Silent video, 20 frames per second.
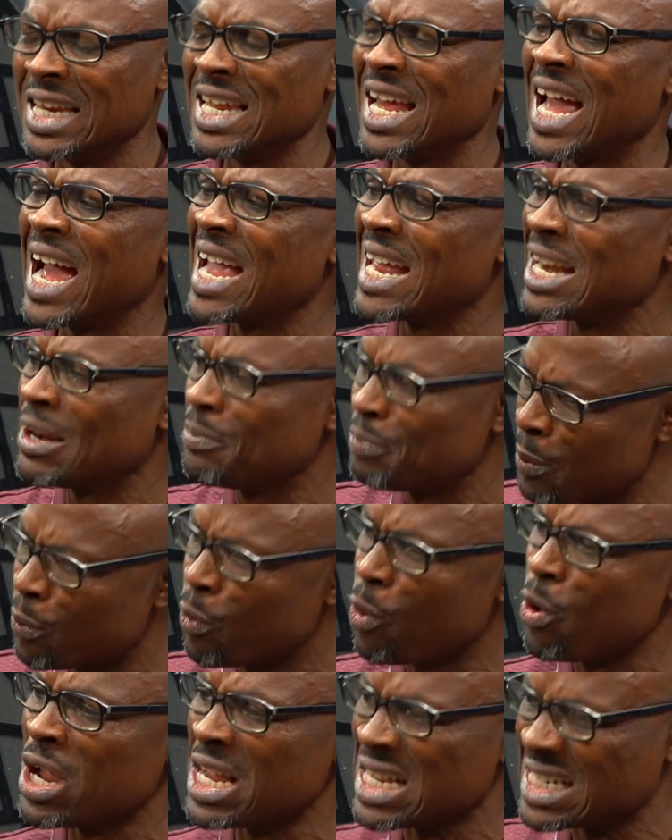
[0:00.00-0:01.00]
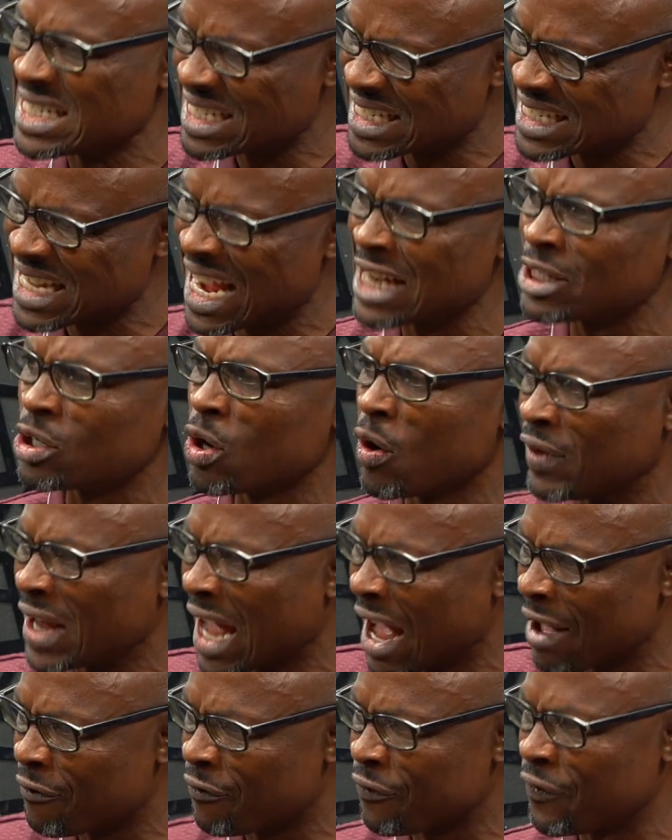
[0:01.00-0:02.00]
they are people in charge of the
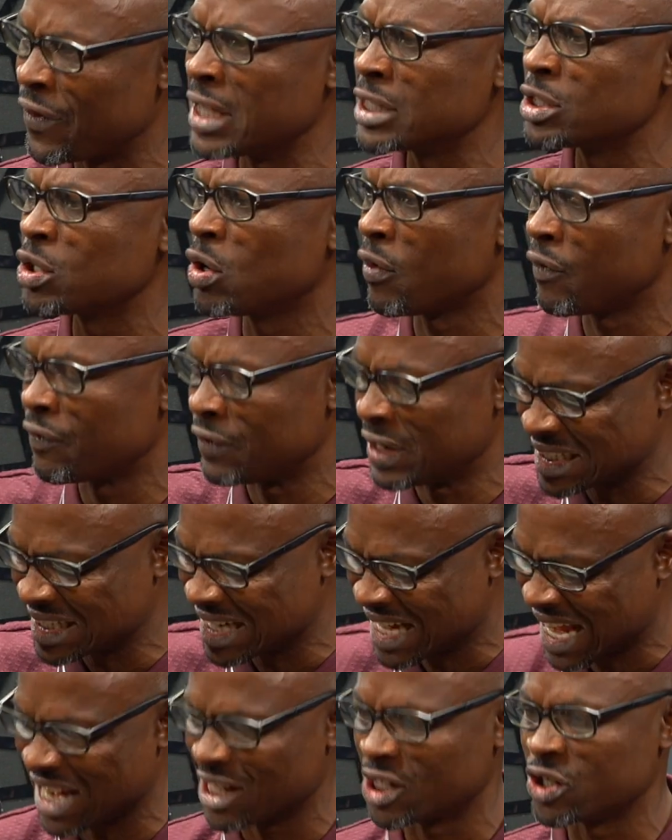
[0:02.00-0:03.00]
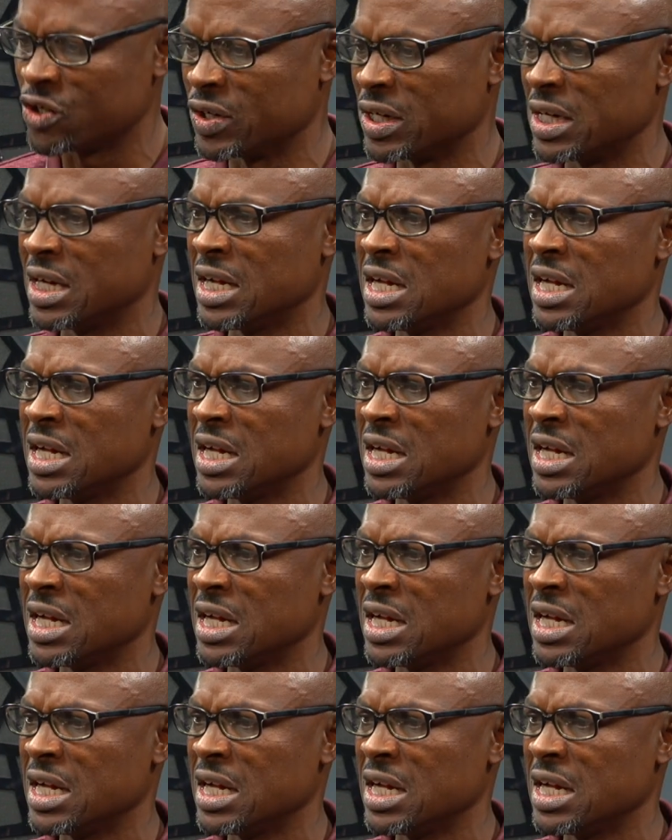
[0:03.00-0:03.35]
affairs of this country.